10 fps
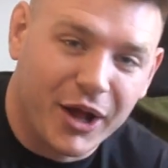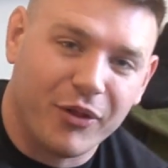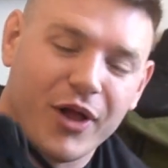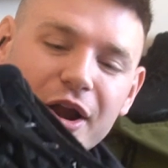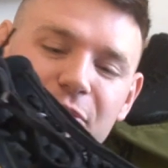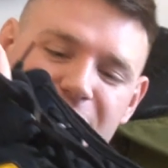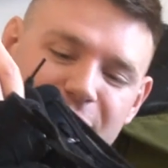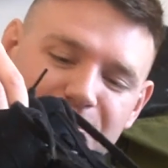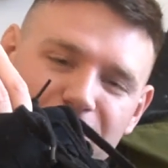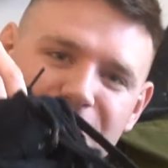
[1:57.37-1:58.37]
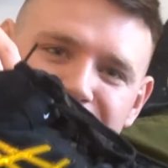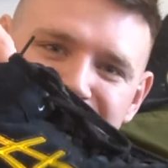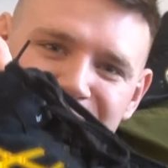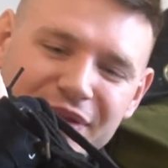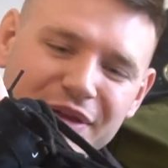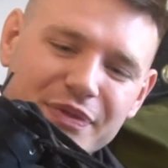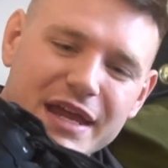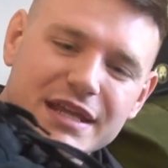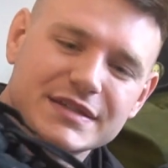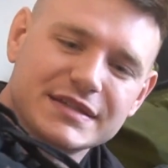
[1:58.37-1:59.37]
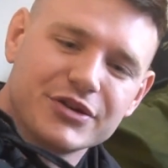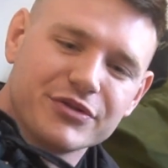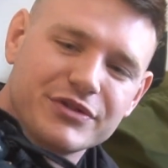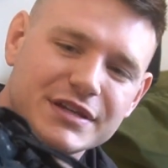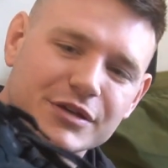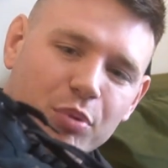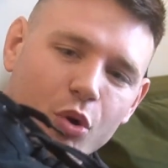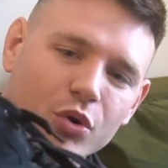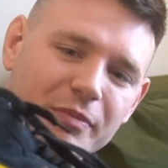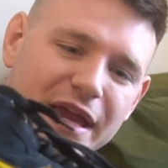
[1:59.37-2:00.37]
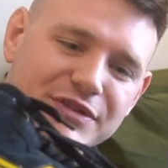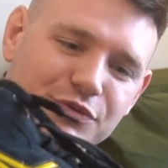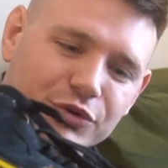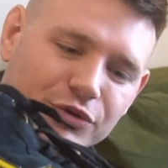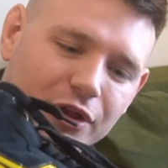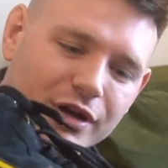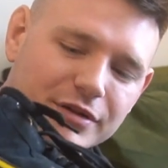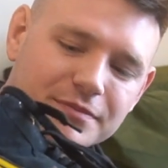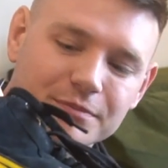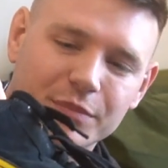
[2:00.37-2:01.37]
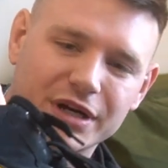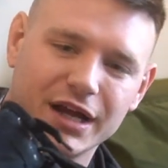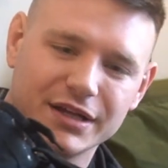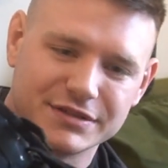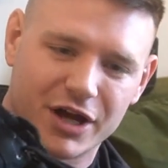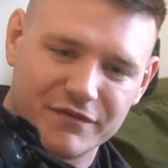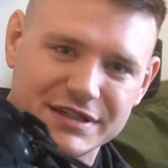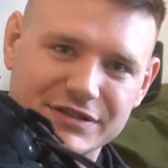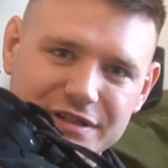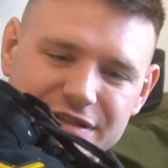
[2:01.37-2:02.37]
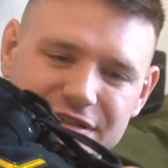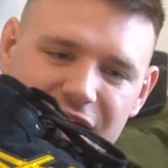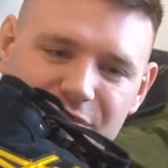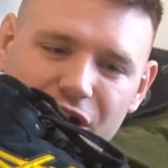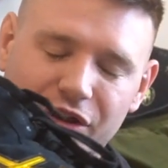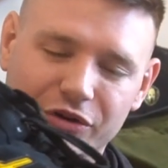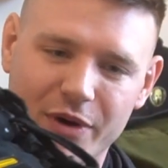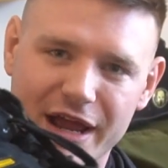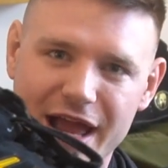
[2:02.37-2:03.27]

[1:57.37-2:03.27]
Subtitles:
a lot of people, they consider these a poor man's Rulon because obviously it's the same colorway